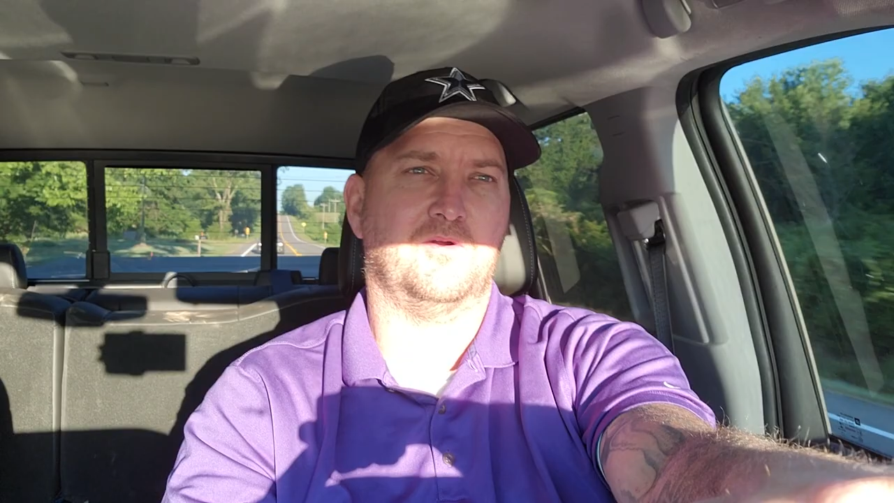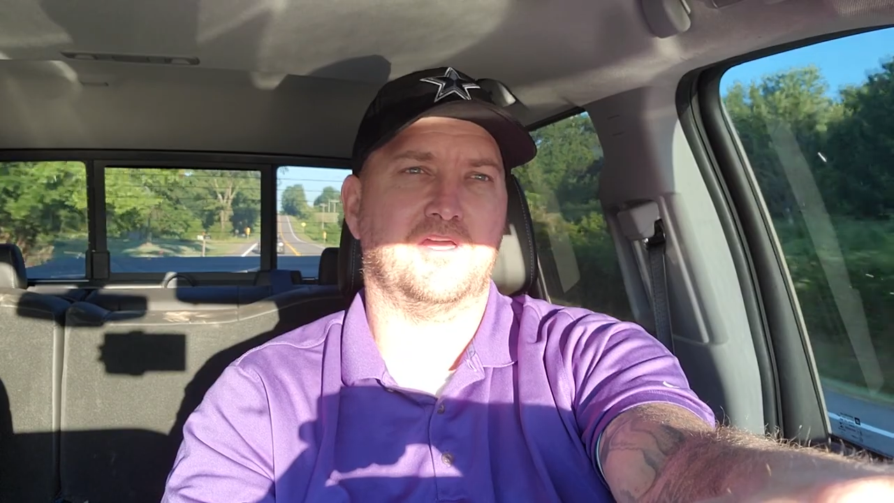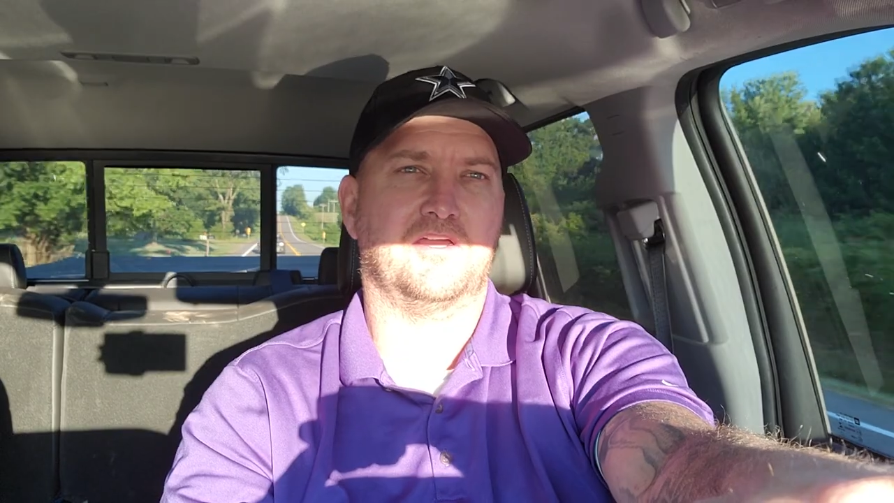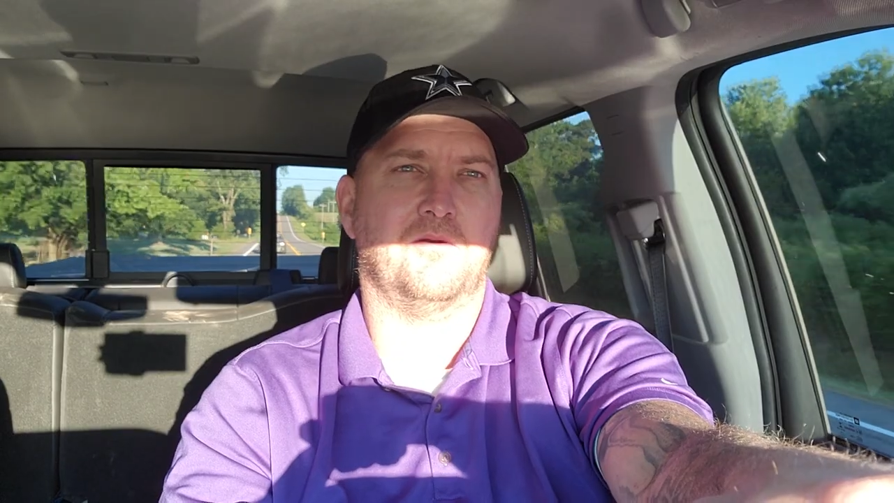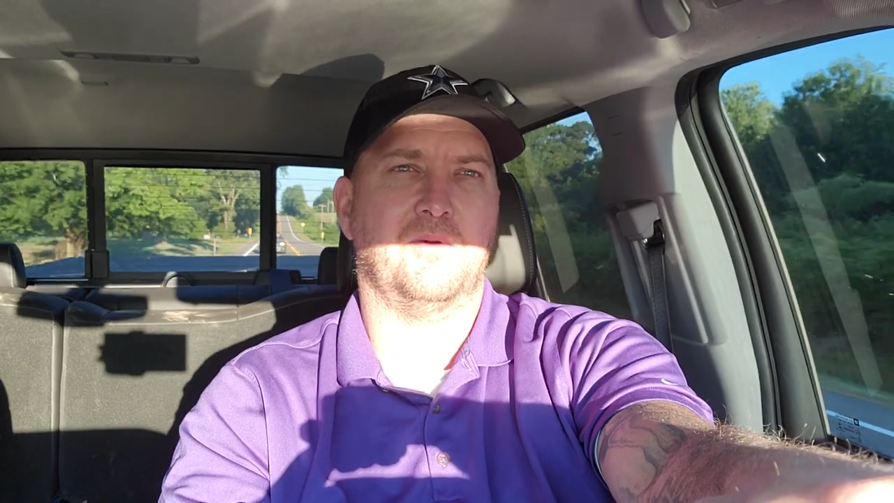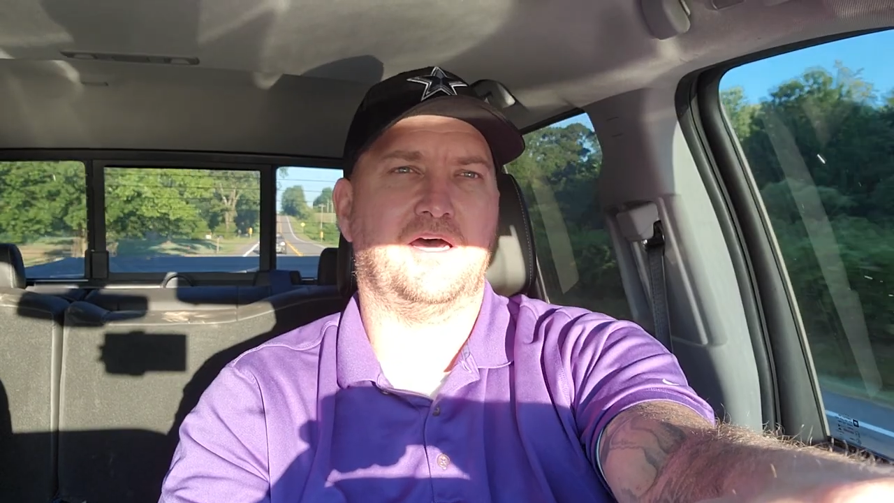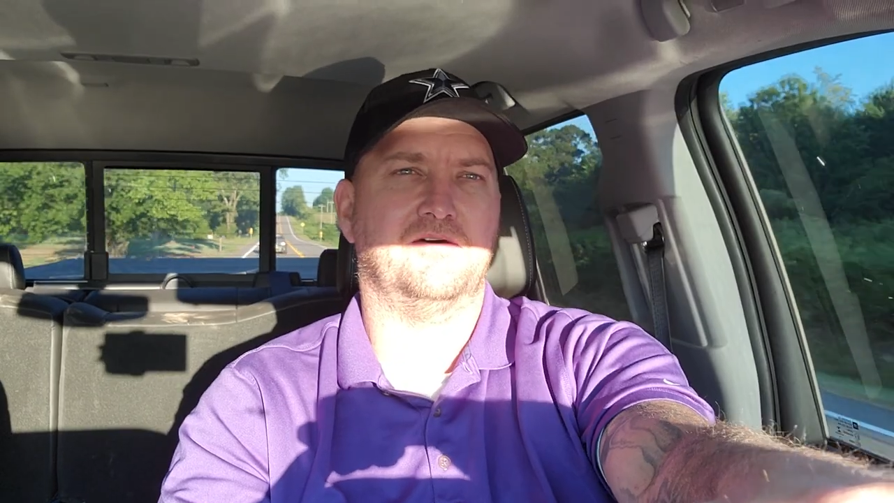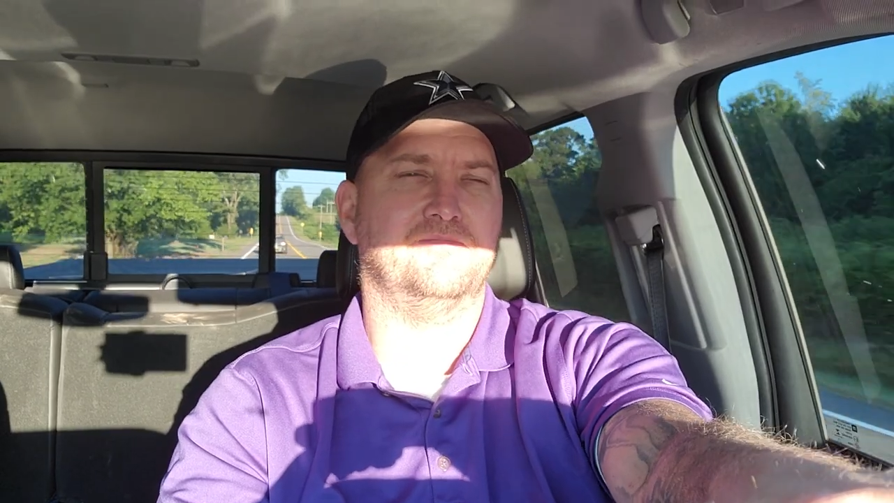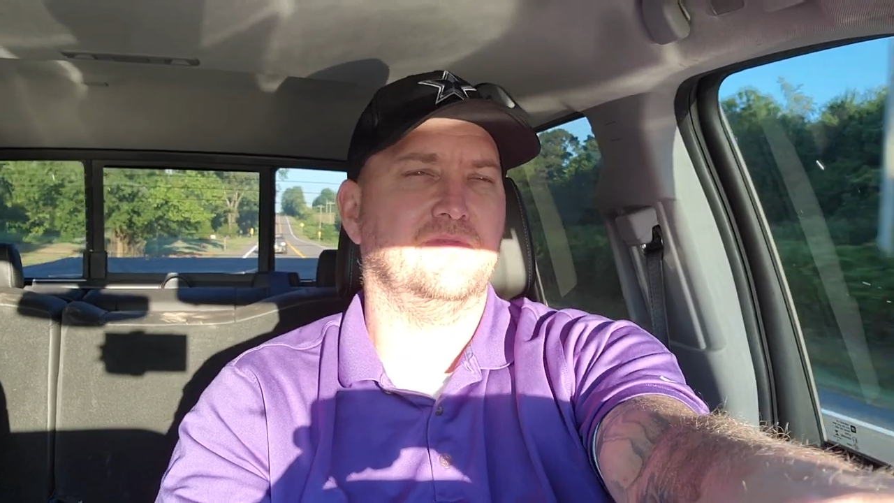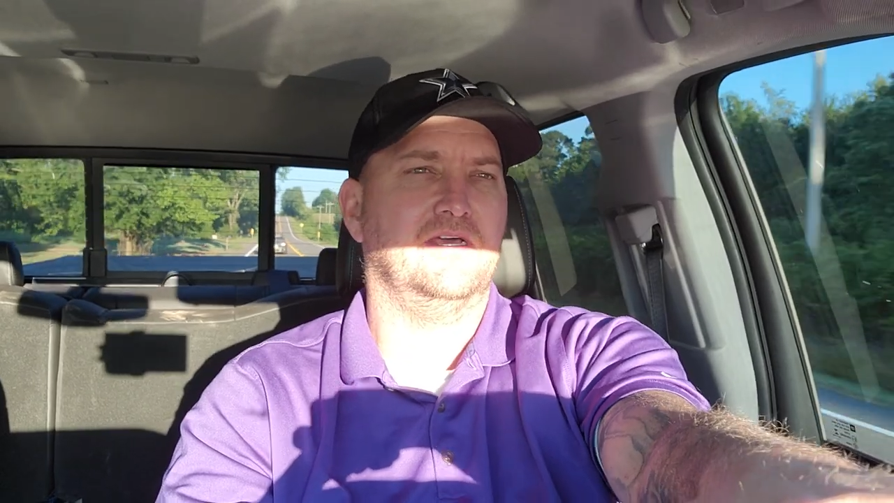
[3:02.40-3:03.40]
want to come
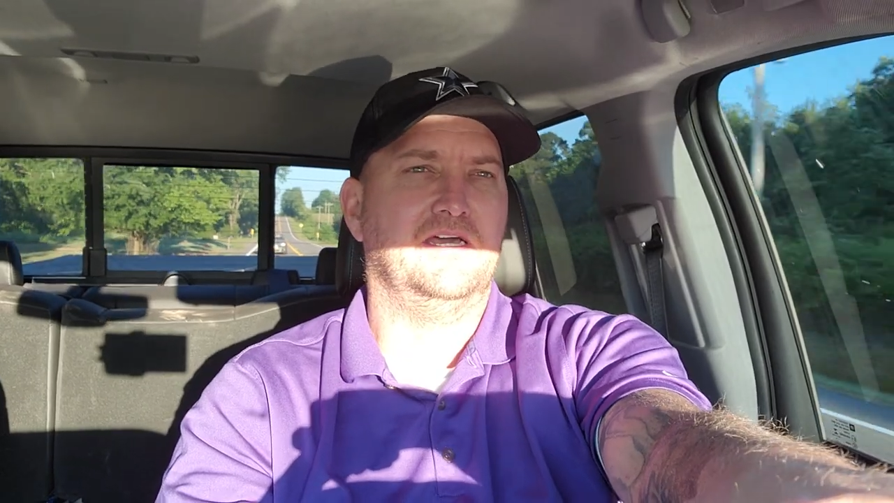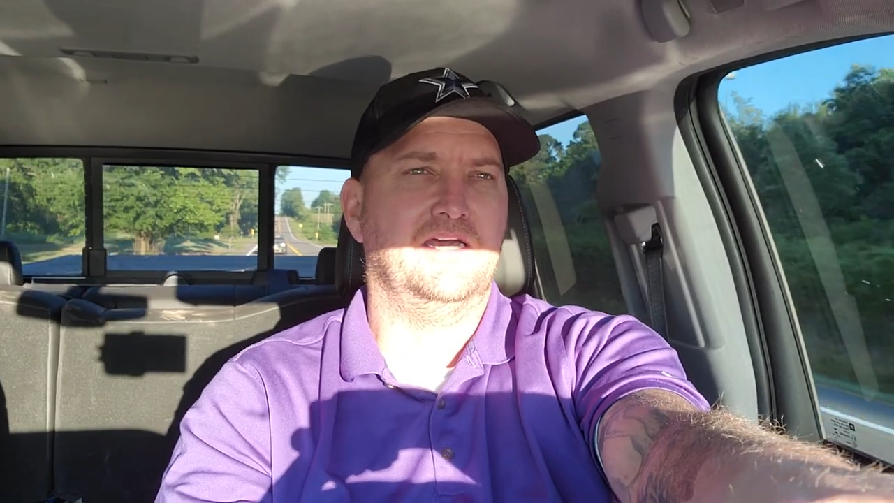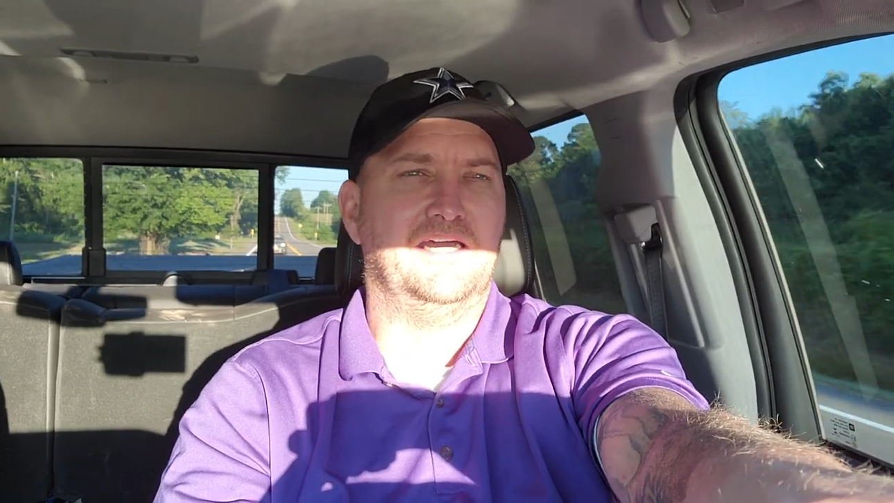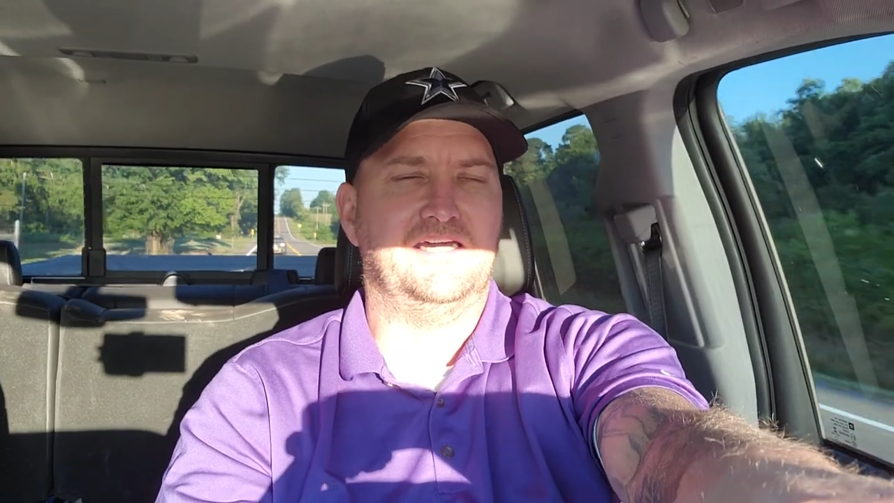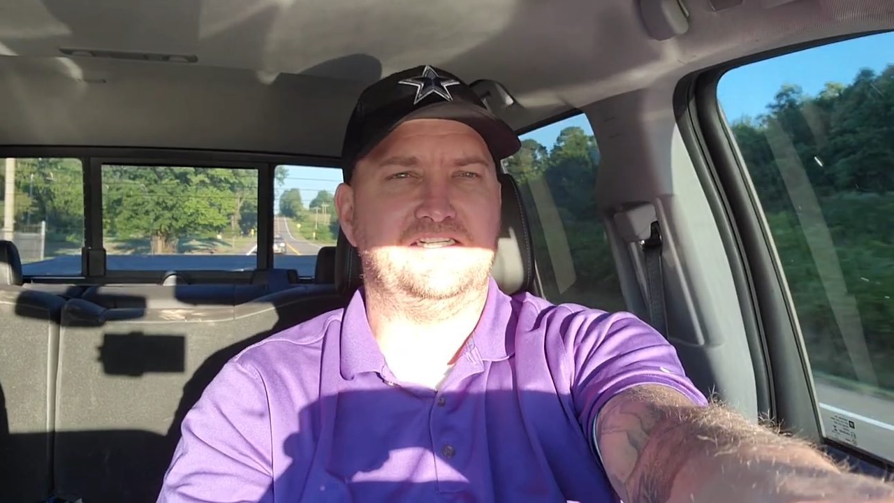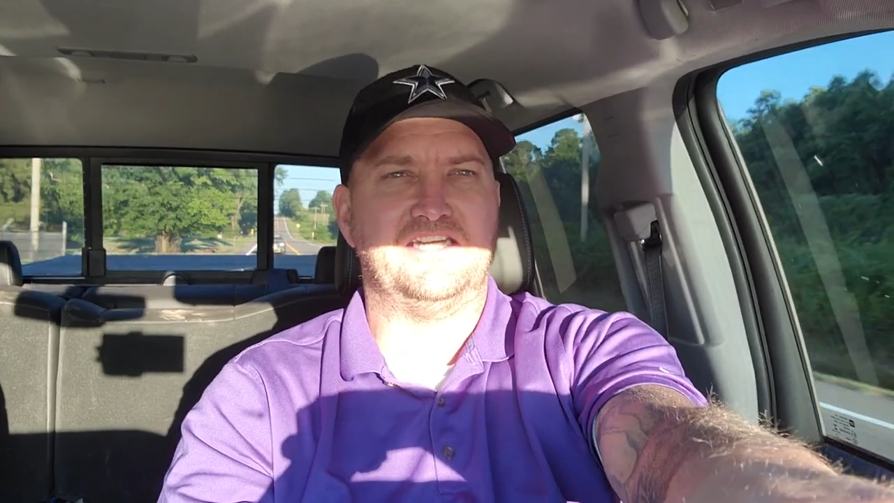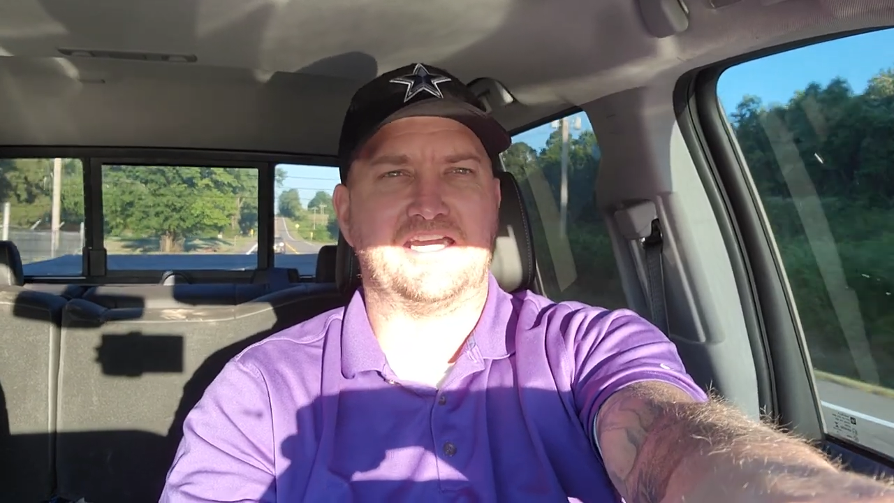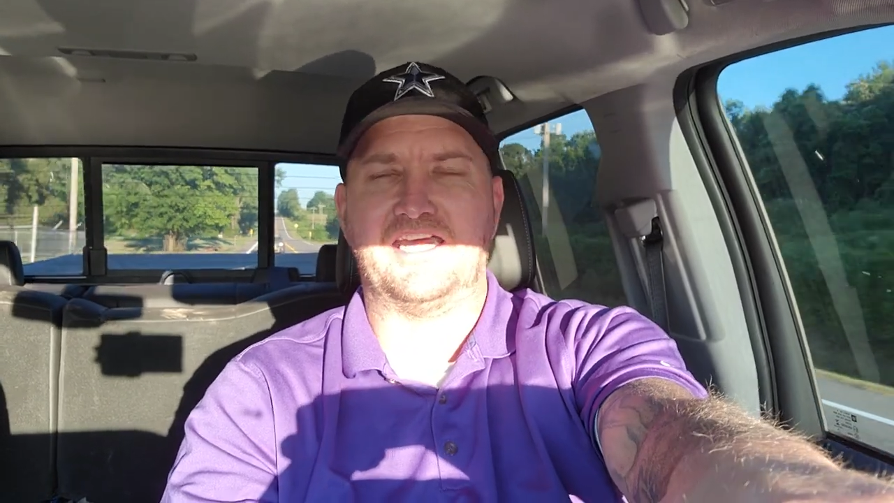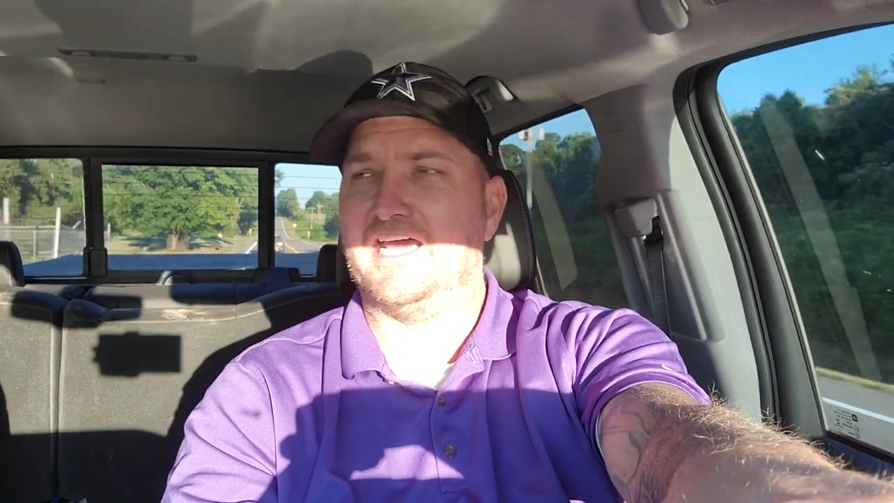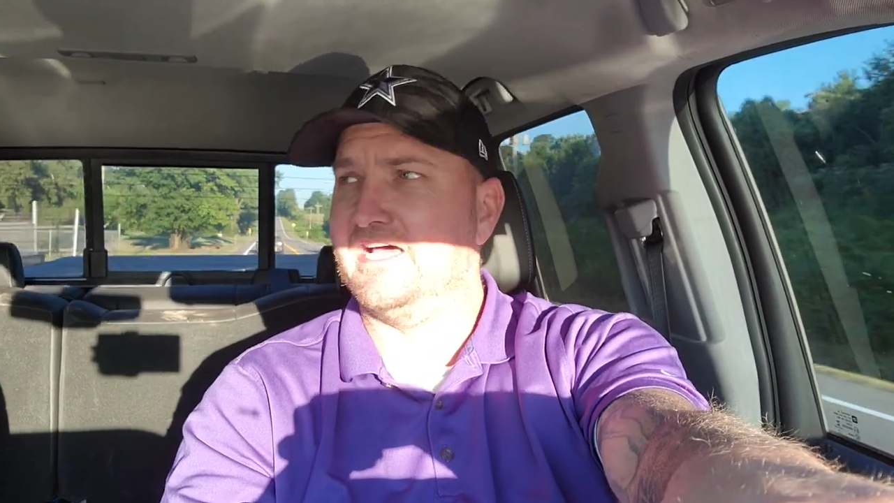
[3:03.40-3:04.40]
out and
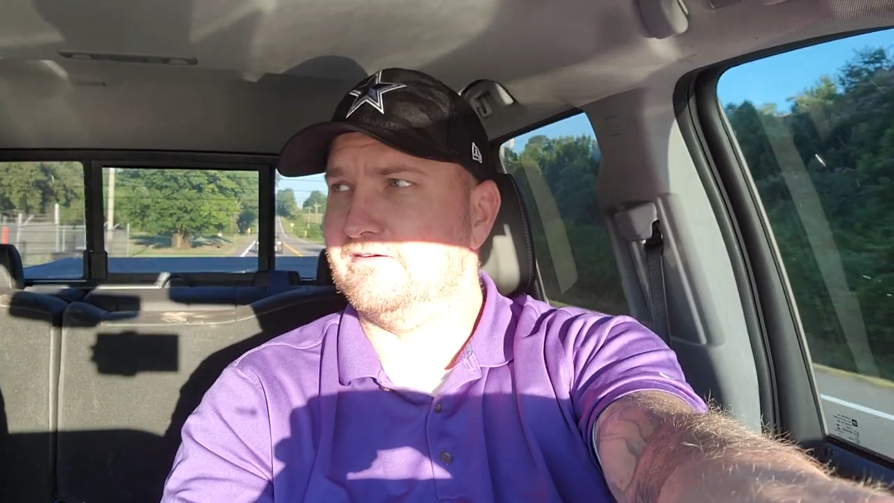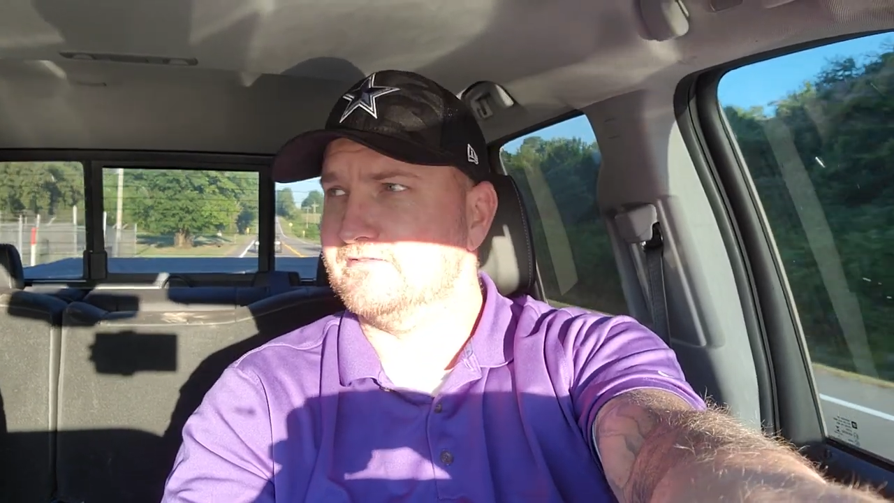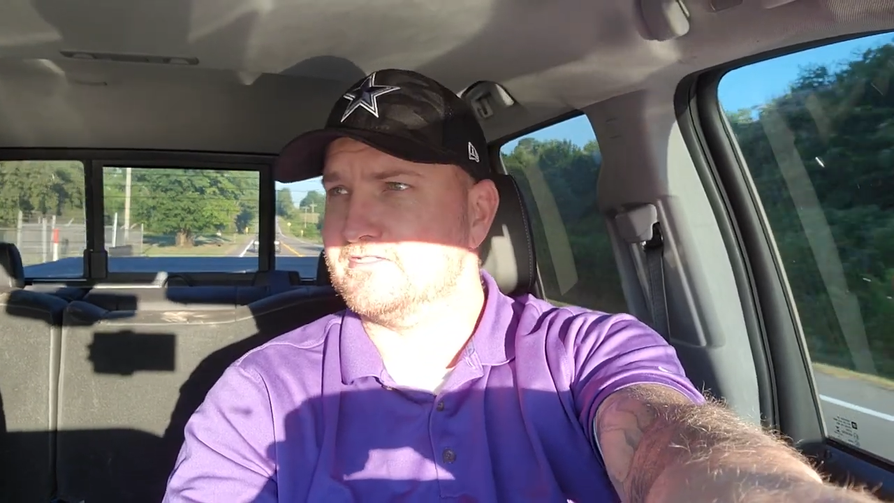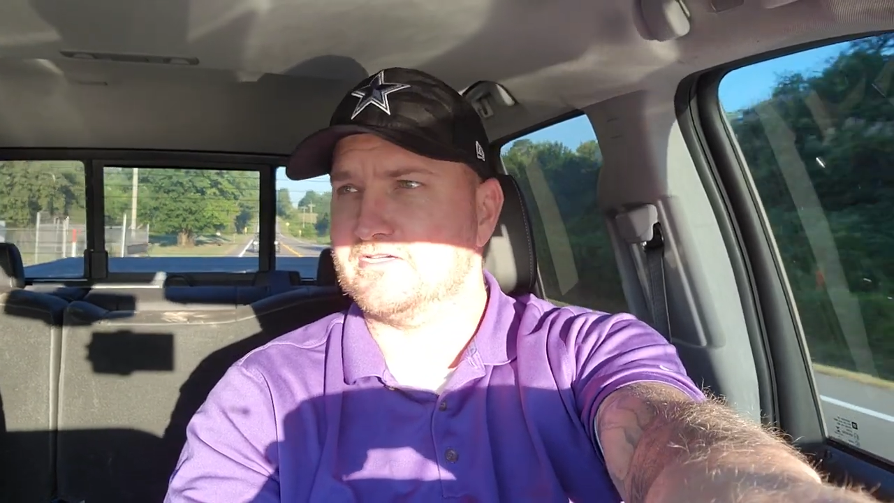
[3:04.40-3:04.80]
check it out.